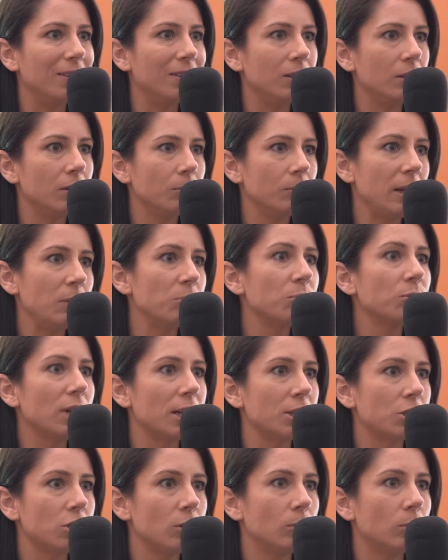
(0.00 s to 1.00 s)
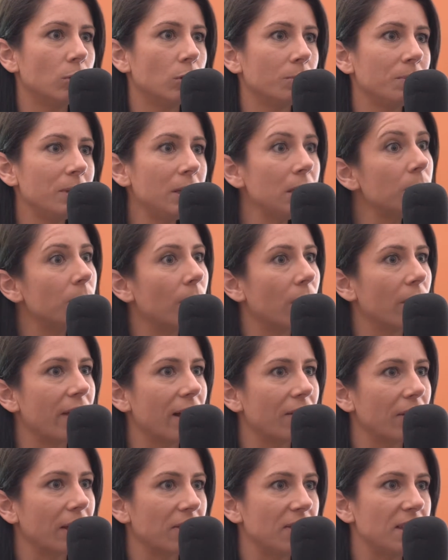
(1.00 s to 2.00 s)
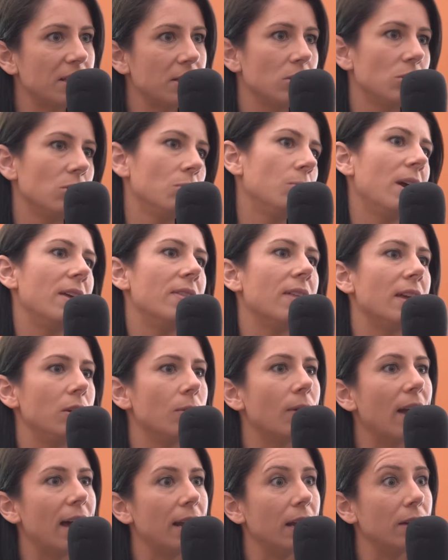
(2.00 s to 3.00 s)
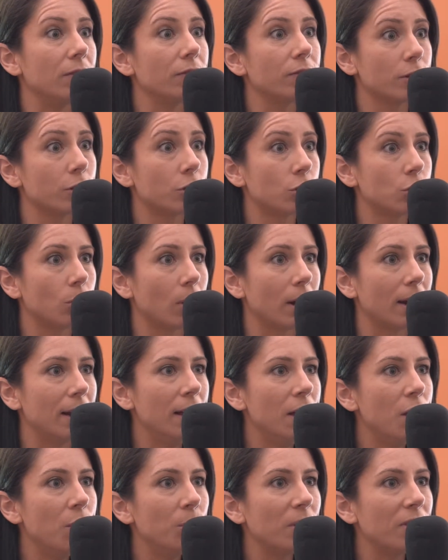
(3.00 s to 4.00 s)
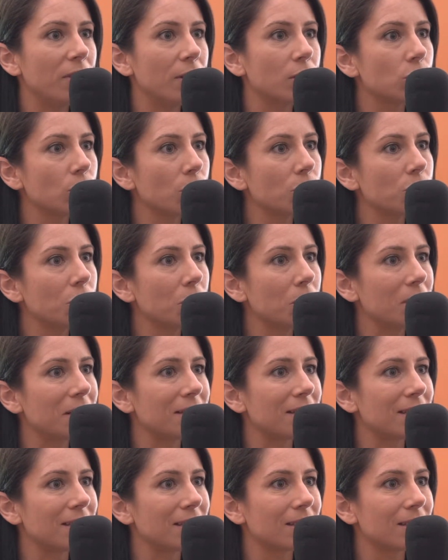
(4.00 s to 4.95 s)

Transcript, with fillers: of course. Yeah, impressionable yeah. people that yeah. like this is the way that you get exactly. it for sure. Yeah. But there's also a